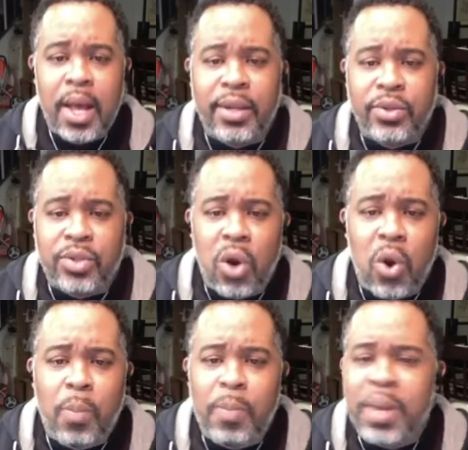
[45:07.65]
And
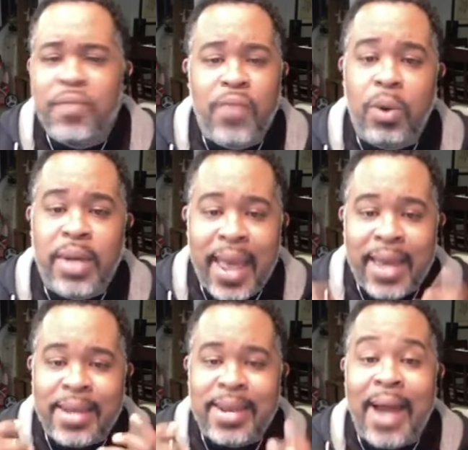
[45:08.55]
so many folk
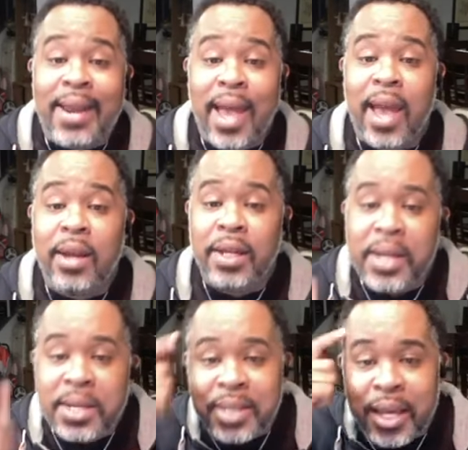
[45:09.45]
can't not handle it
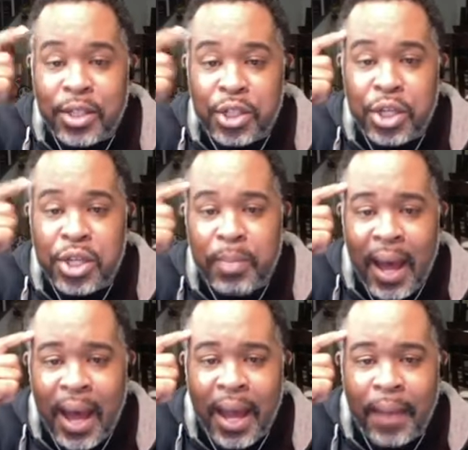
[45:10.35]
and it's getting to your
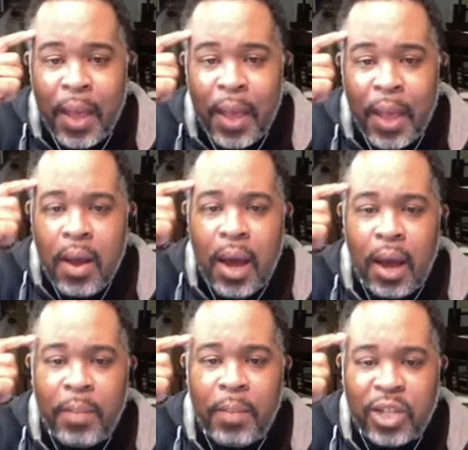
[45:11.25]
mind
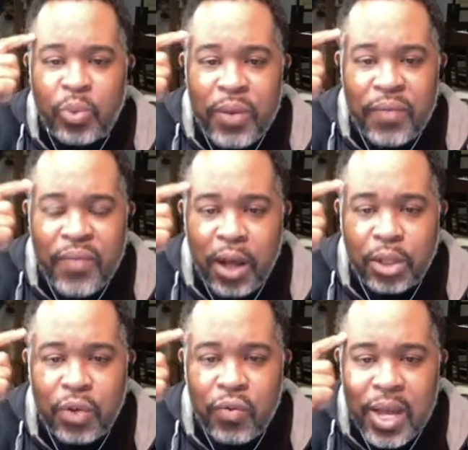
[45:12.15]
um, because we fail
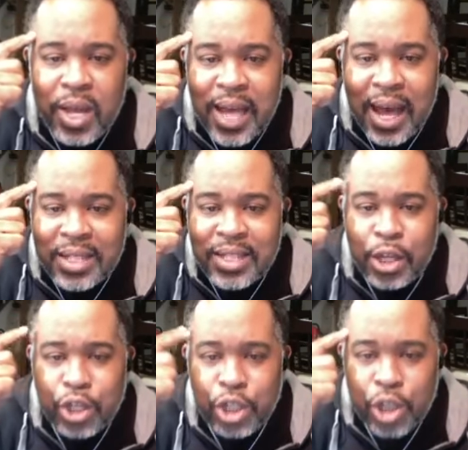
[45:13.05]
to realize
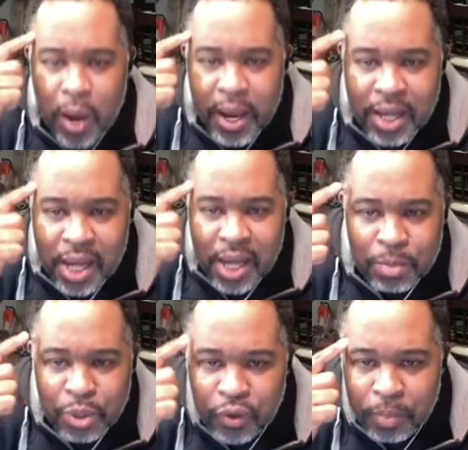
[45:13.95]
that joy
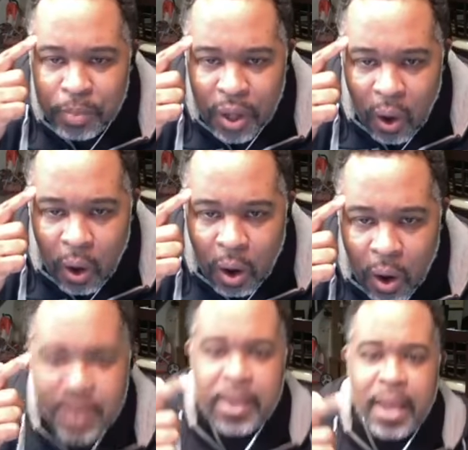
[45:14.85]
comes from the Lord.
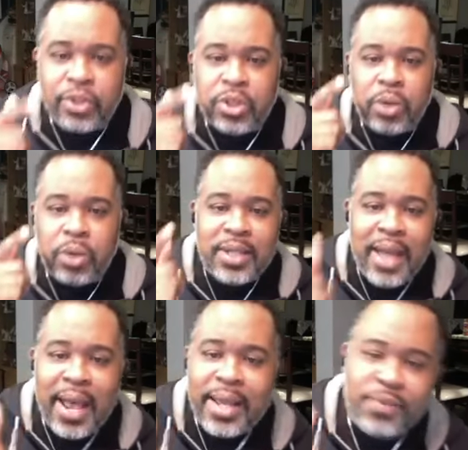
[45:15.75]
And so
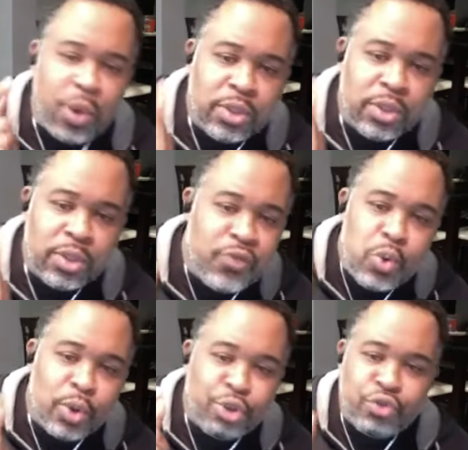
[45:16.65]
tonight, those of you
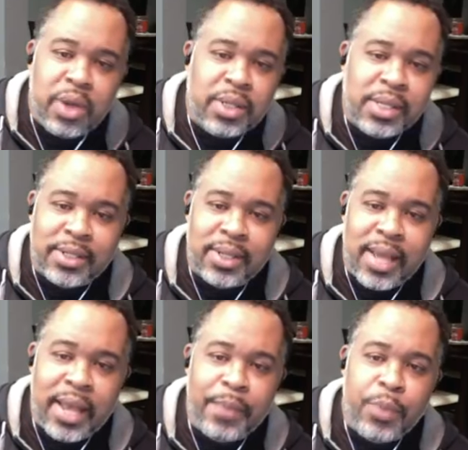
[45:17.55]
who are struggling
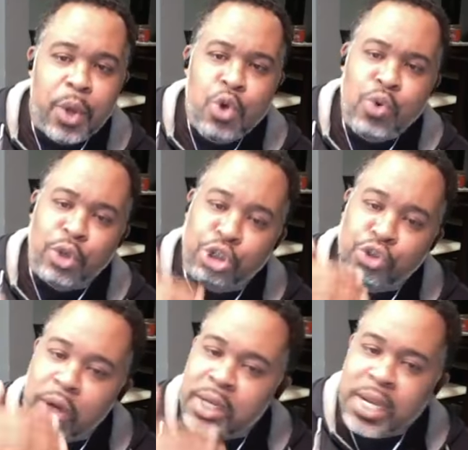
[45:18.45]
tonight, who are
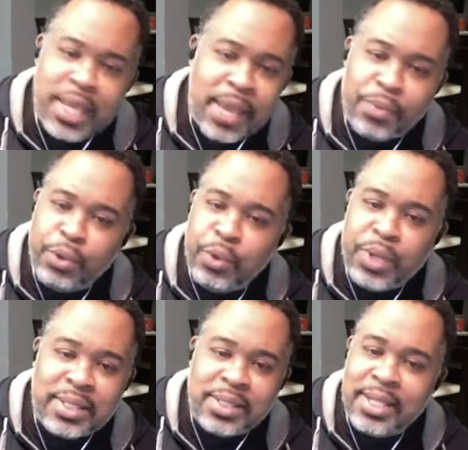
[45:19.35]
struggling to get through
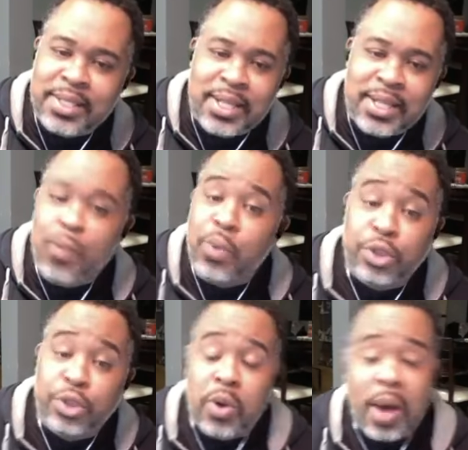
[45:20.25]
this season, I
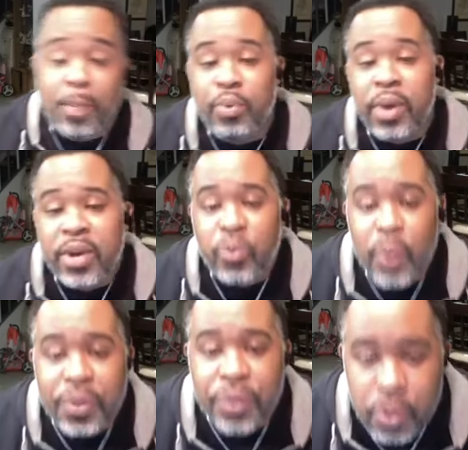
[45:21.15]
want you to know I'm praying
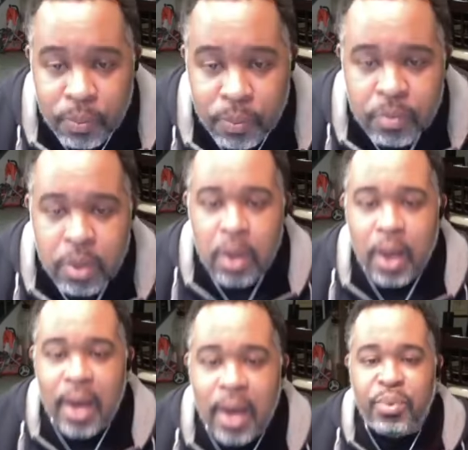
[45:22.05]
with you.
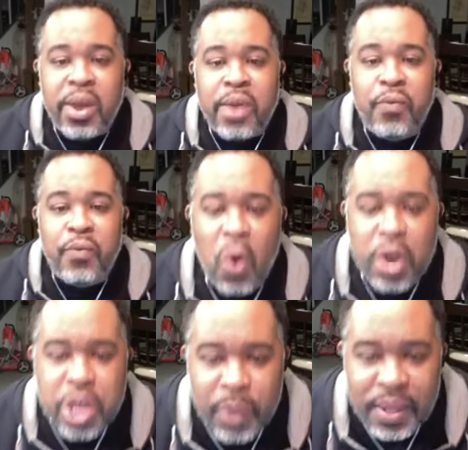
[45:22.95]
I'm praying for
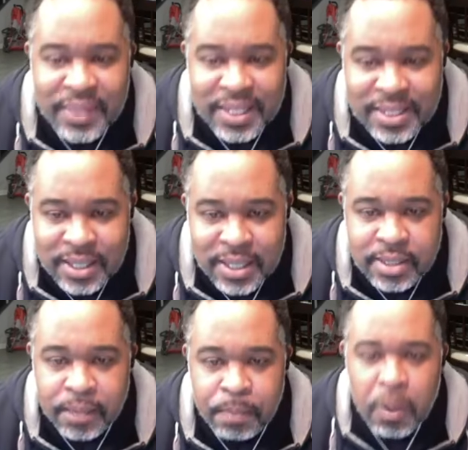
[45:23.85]
you in this
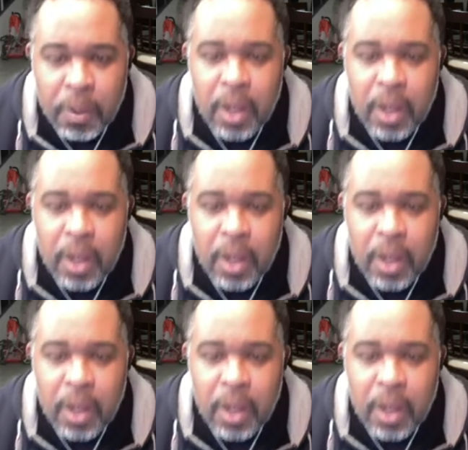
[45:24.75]
season.